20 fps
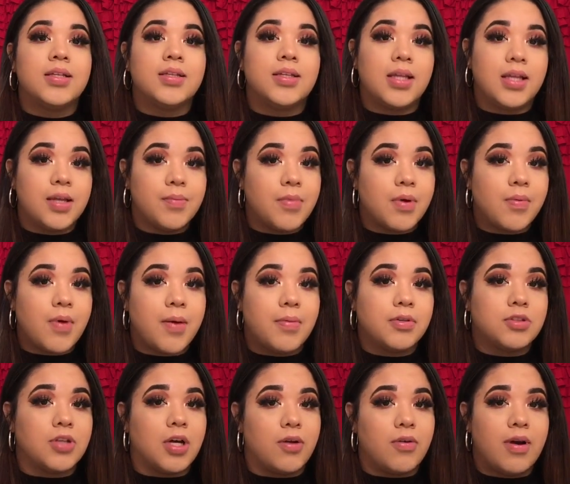Danny
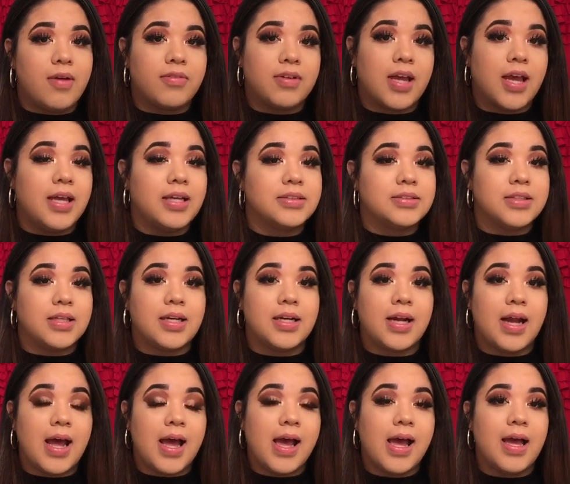McGuire want to Case, none
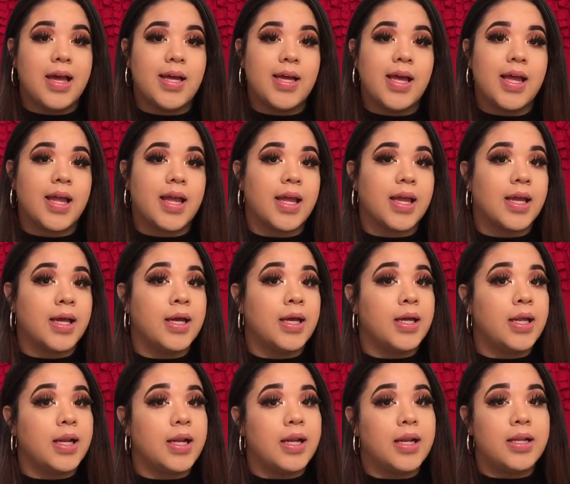of that.
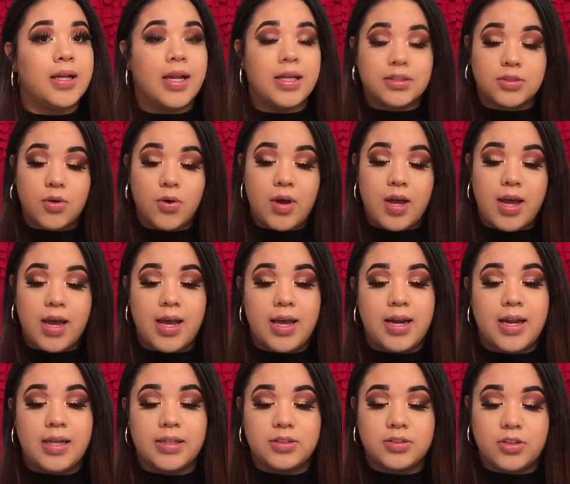And let's go
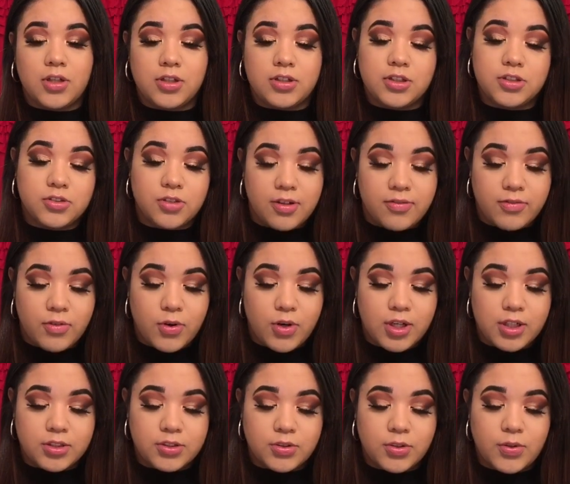ahead and start the screen
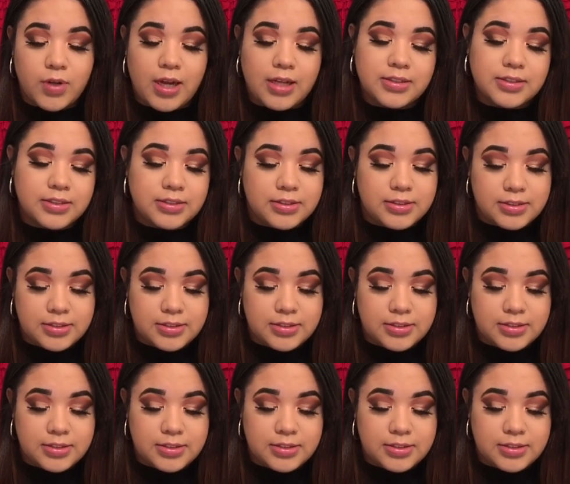recording so you guys can